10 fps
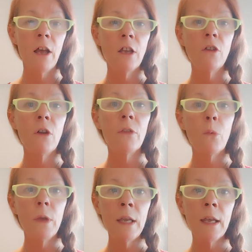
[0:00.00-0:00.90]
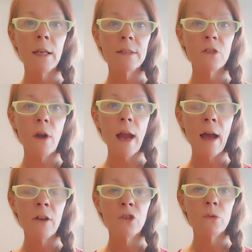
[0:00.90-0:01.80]
you know, the weekends are
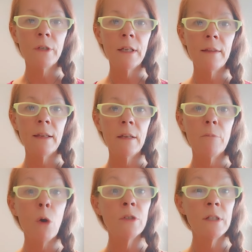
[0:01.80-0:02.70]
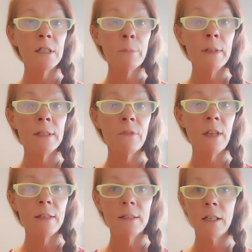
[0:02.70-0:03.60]
actually the most expensive
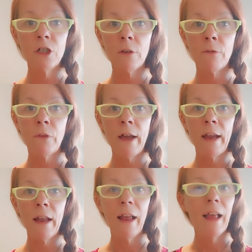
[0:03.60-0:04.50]
days to get your flight.